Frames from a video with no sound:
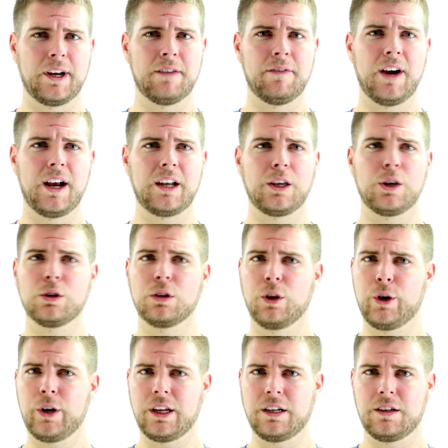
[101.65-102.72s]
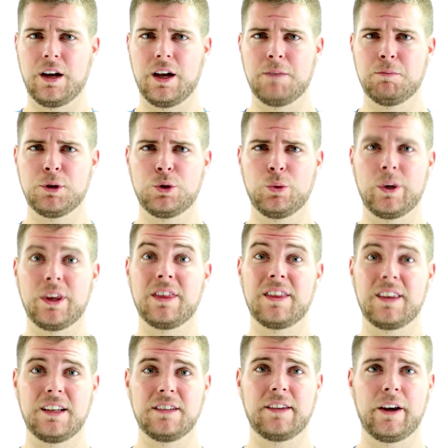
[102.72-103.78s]
by dividing your learning time between
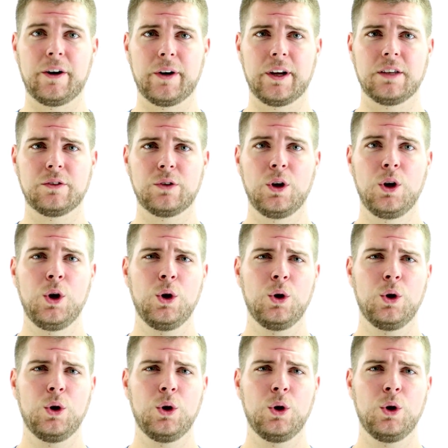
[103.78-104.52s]
these areas.